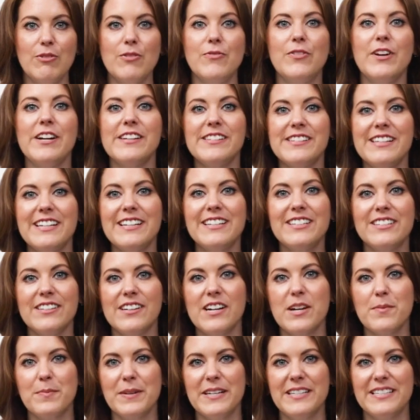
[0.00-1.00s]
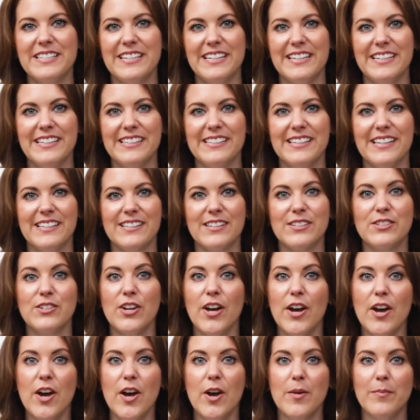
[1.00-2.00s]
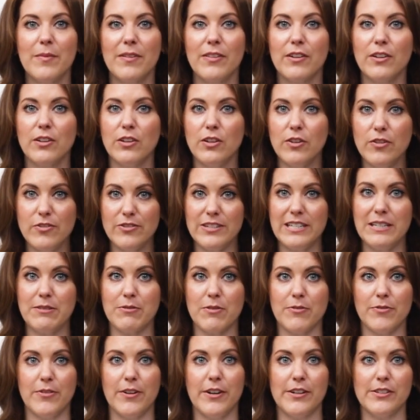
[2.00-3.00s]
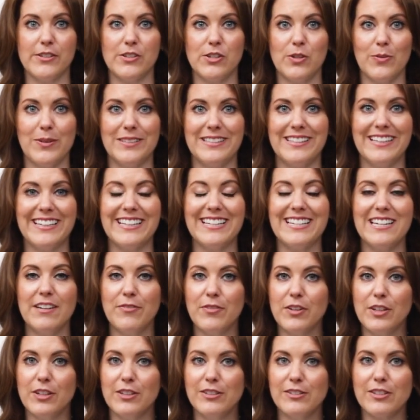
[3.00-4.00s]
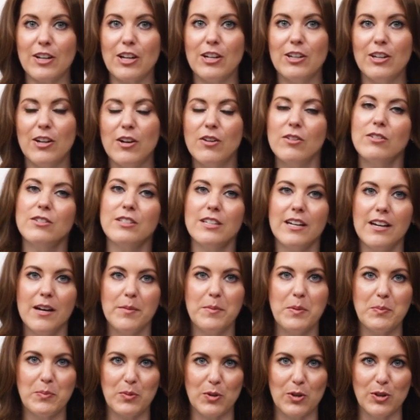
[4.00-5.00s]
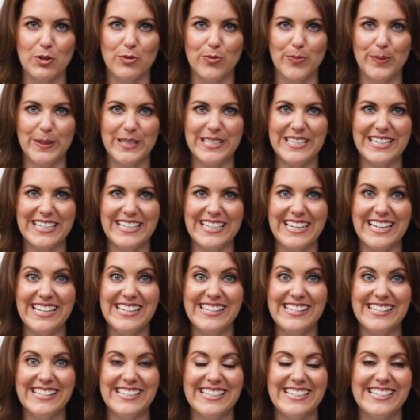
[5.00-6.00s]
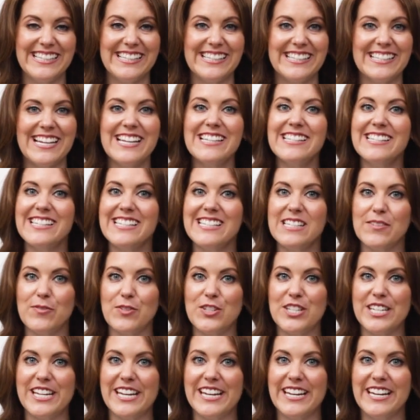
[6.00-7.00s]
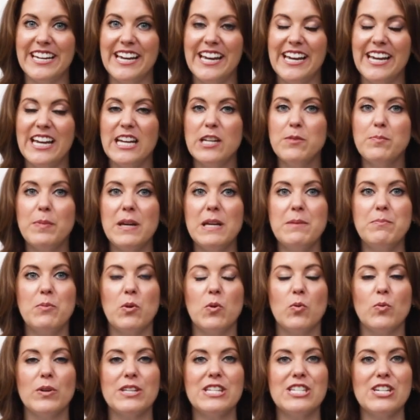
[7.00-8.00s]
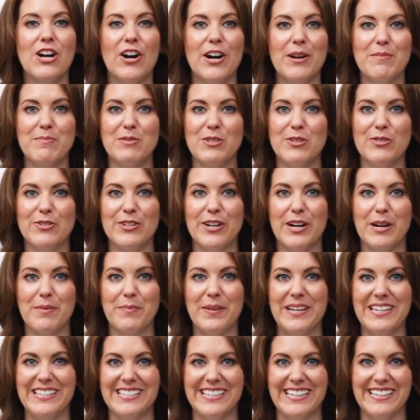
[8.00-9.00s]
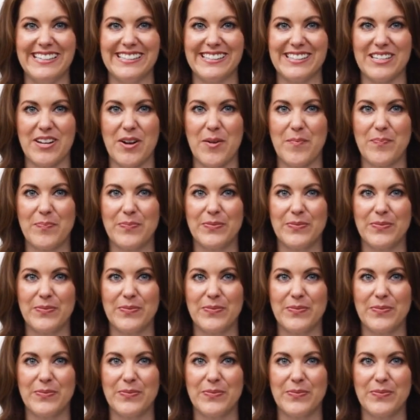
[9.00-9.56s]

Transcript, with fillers: Reversing diabetes is a term that usually refers to a significant long-term improvement in insulin sensitivity in people with type two diabetes.